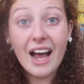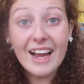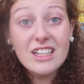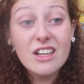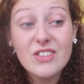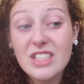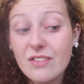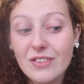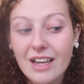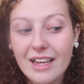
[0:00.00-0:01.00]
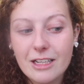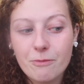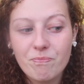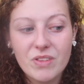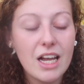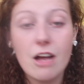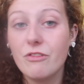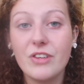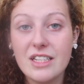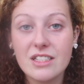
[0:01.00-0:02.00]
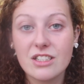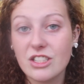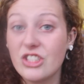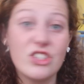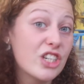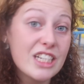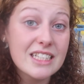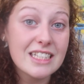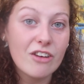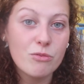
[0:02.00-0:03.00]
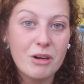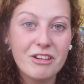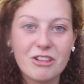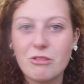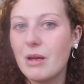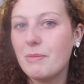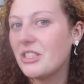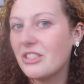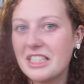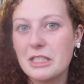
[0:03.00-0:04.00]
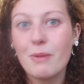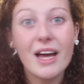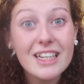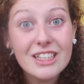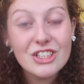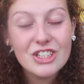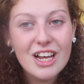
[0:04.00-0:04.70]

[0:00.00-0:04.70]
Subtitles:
I'd love to even like get a visa to study in South America and maybe study Spanish.